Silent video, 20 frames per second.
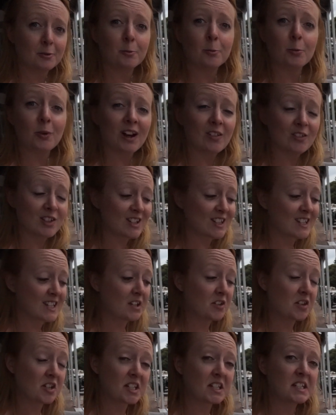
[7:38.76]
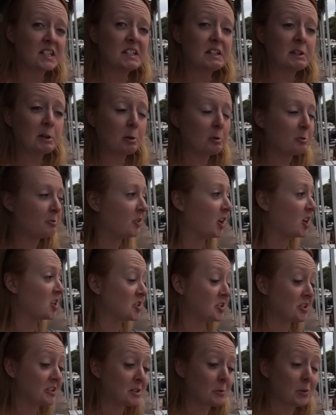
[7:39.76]
We're having a serious seagull
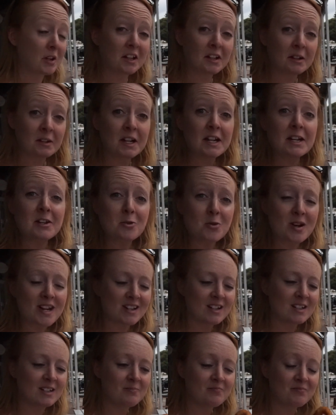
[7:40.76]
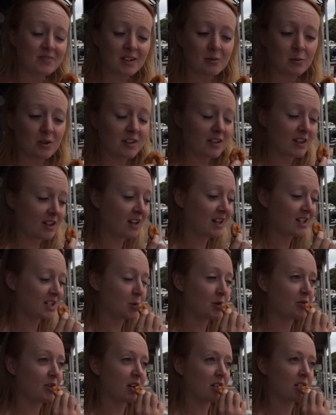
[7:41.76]
invasion, so we're going to eat quick one of the
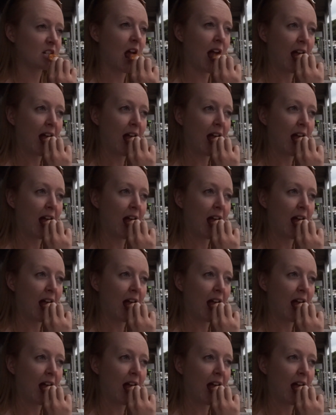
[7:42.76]
squid rings.